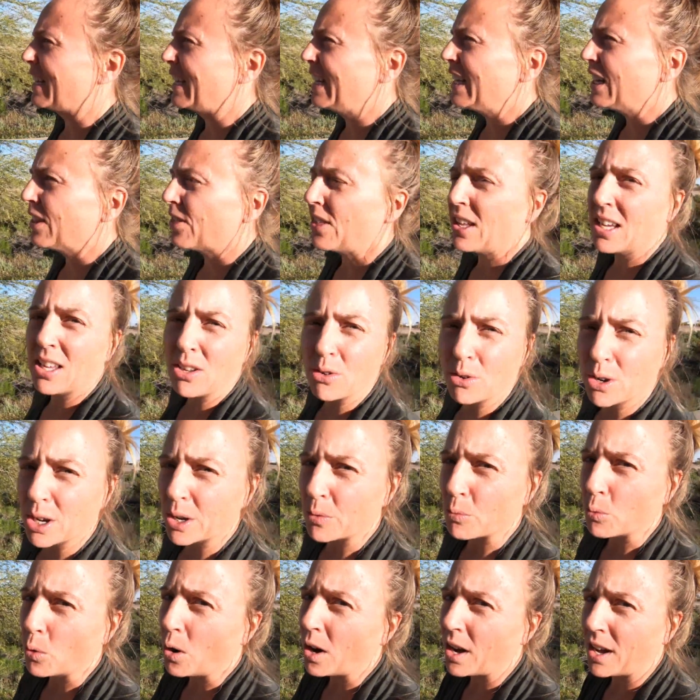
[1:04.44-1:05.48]
anything you
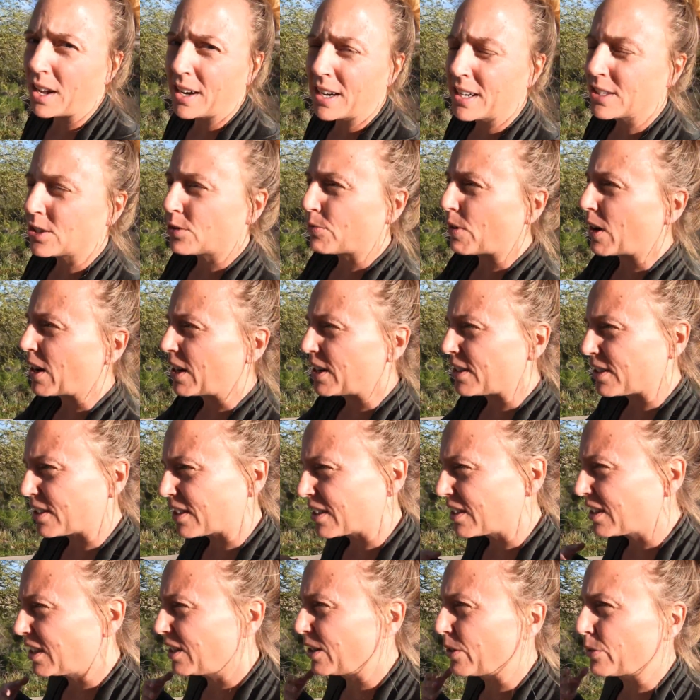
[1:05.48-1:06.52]
could want as far as,
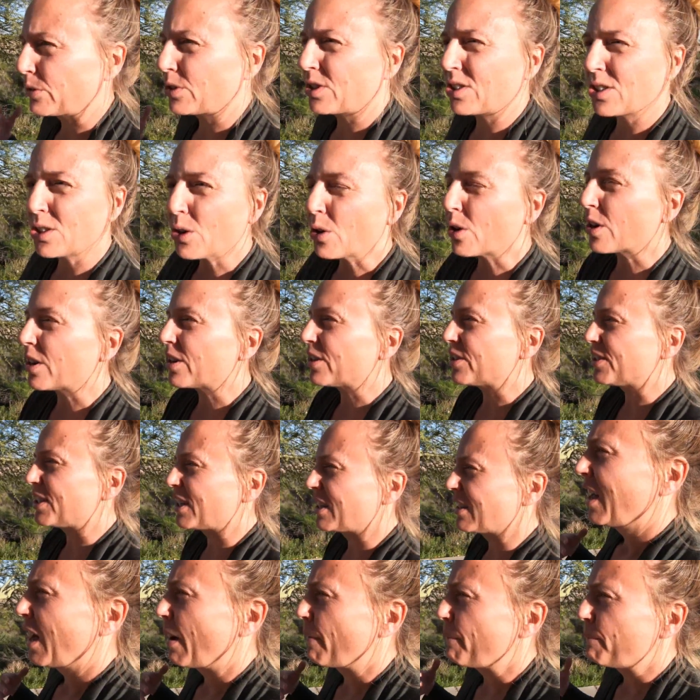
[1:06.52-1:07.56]
you know, stores
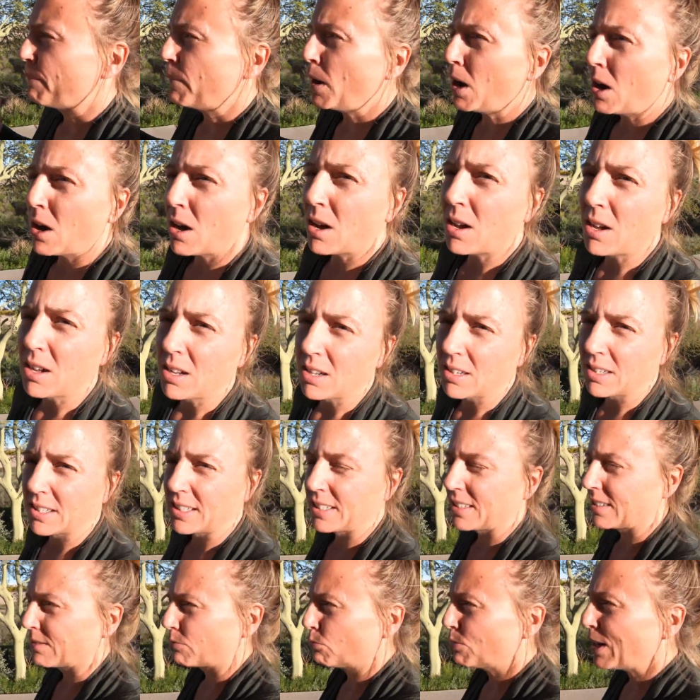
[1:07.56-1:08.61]
and a mall
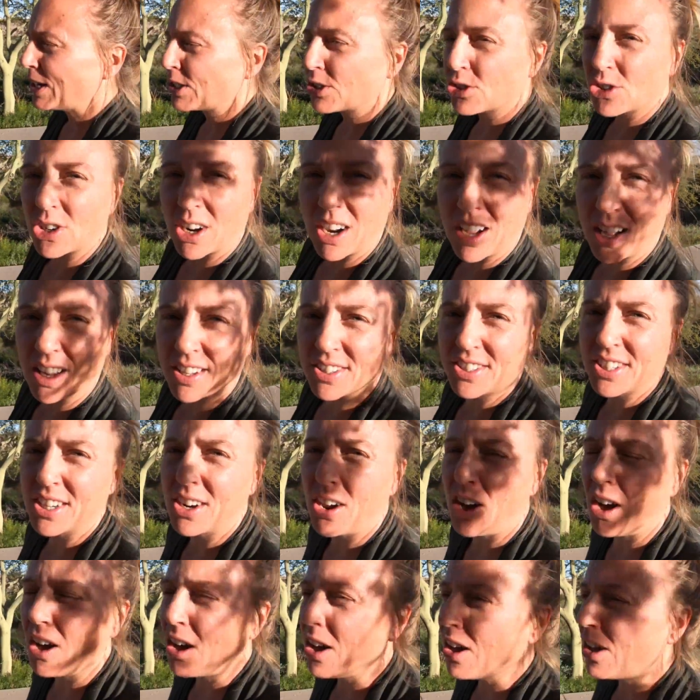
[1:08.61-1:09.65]
and restaurants and
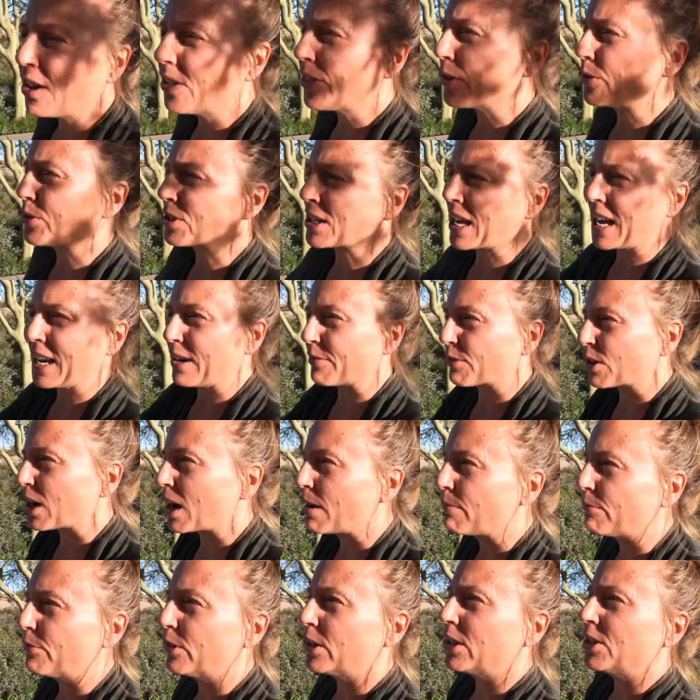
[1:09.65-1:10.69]
all those kind of
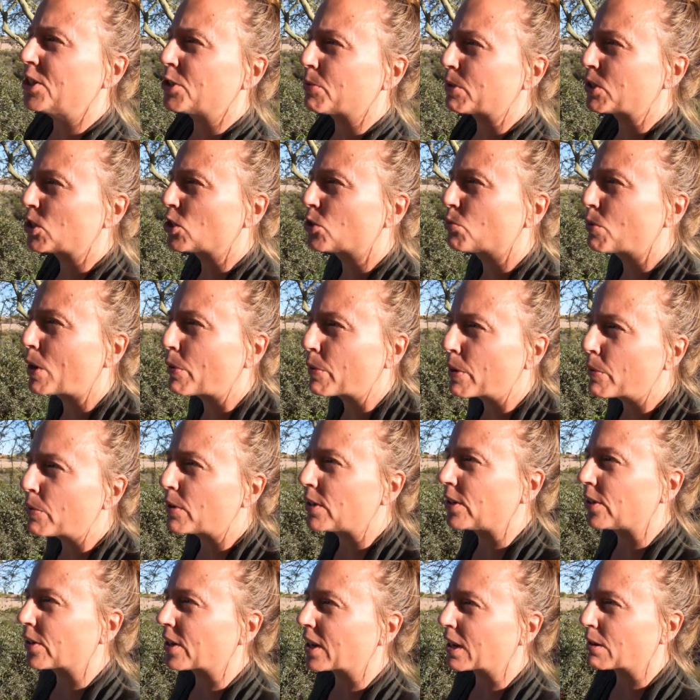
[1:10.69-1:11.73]
comforts, which is what we
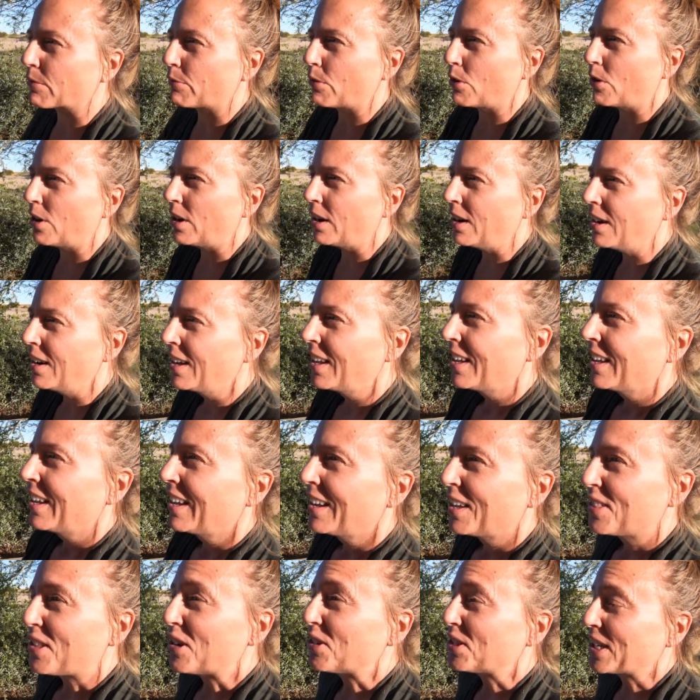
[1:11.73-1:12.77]
were looking for.
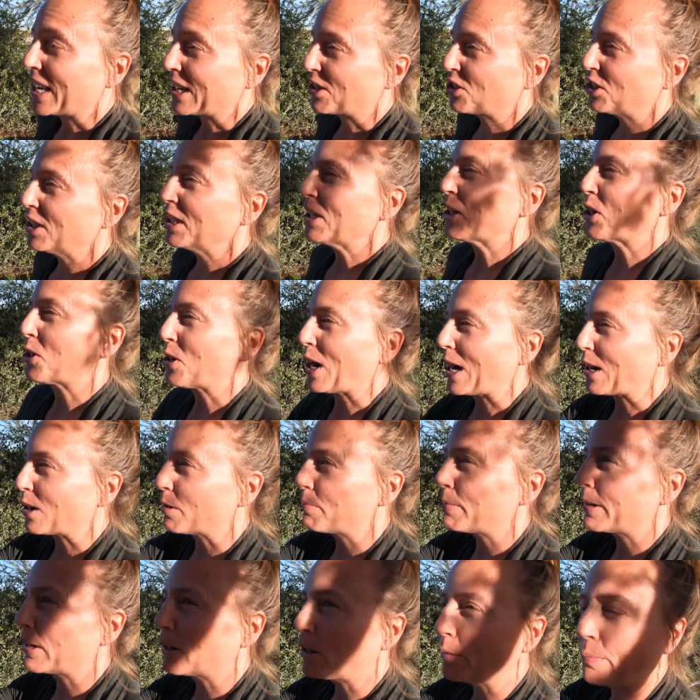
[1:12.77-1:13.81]
There's actually a Cracker
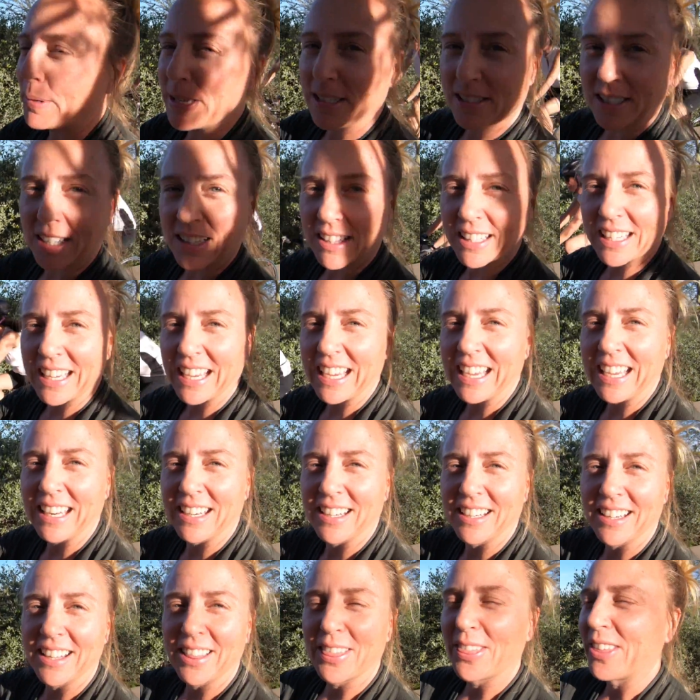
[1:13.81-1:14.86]
Barrel basically
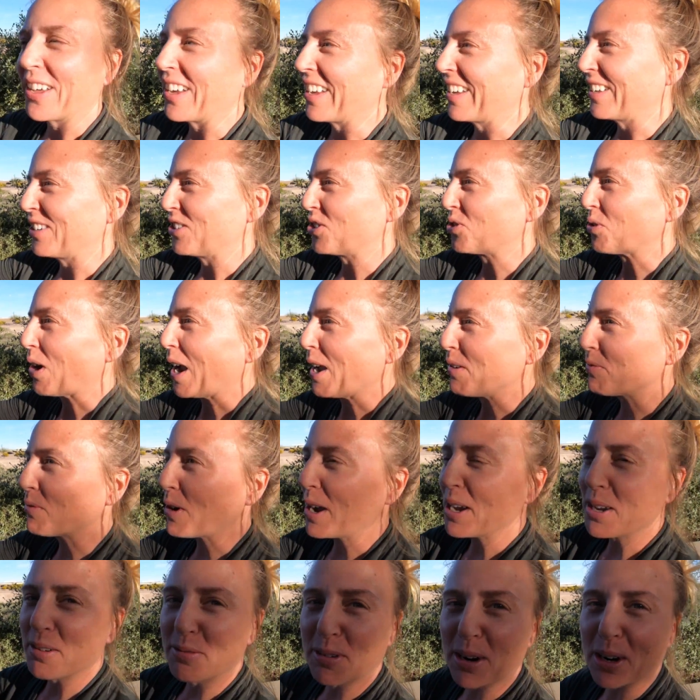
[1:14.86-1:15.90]
in the
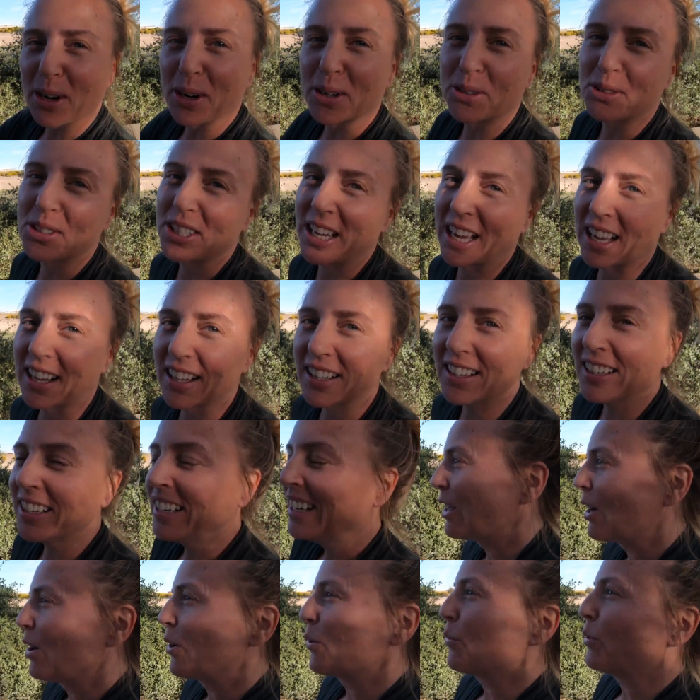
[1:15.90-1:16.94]
driveway of our hotel.
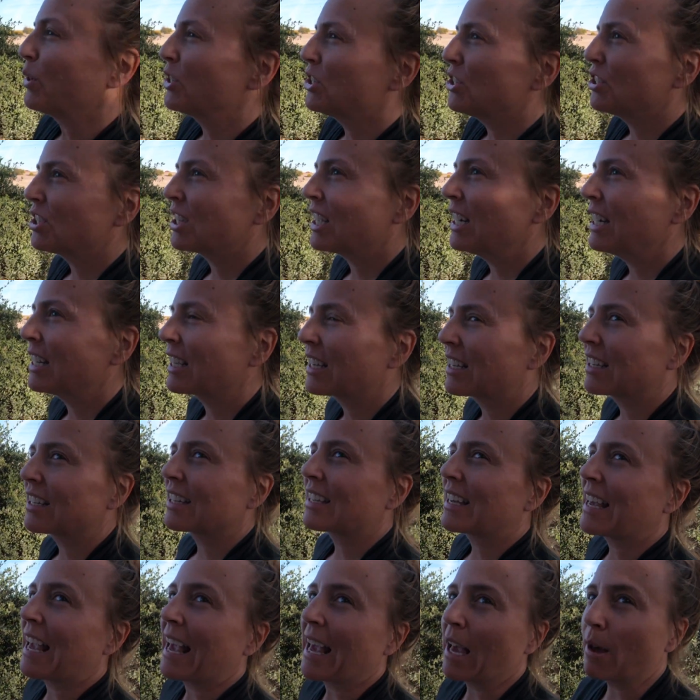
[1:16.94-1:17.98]
So we're just gonna
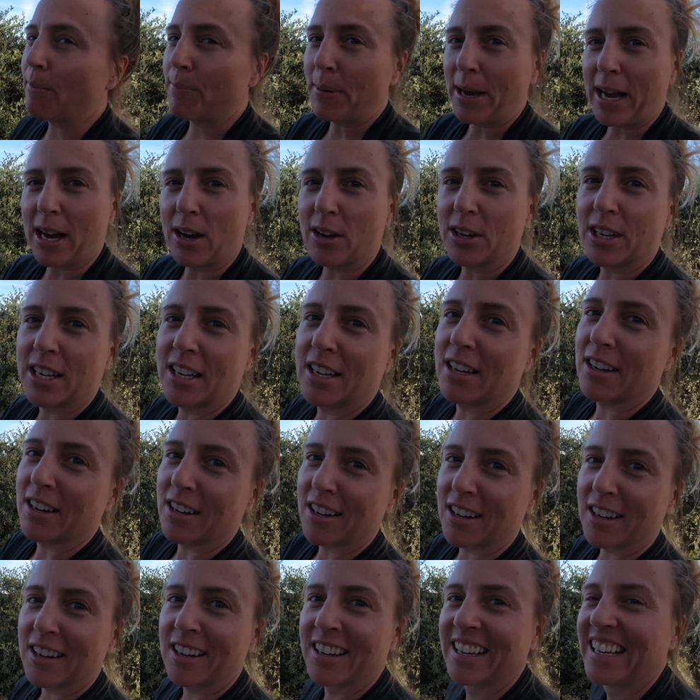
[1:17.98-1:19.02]
camp out
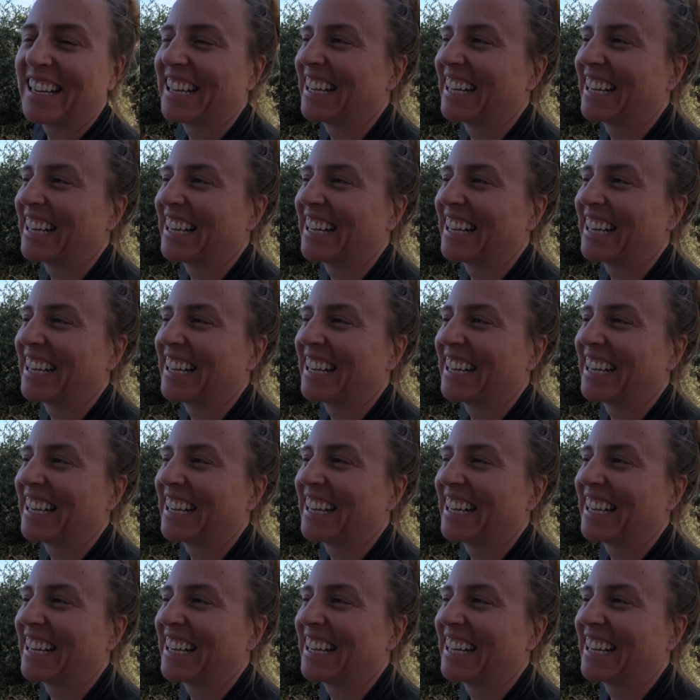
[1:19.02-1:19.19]
here.